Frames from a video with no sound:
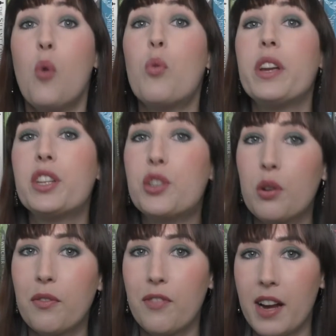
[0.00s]
we
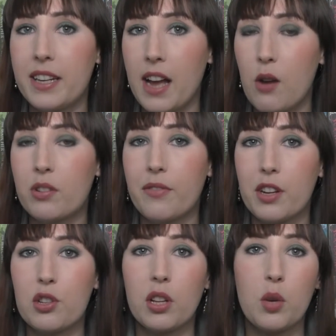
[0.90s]
do find out
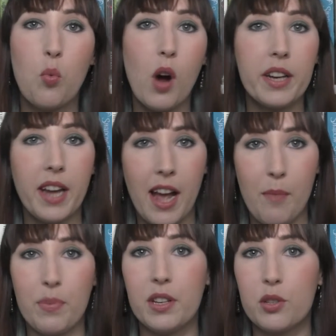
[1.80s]
eventually what
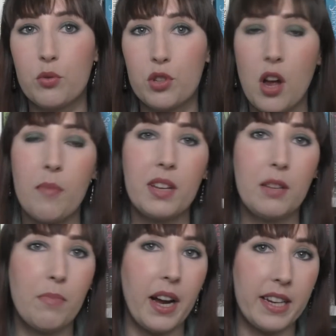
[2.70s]
happened to
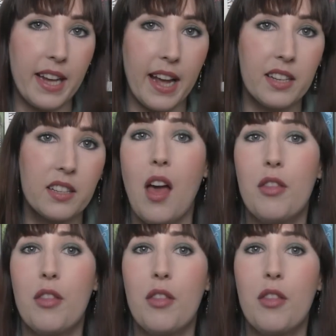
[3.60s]
Tommy by the end.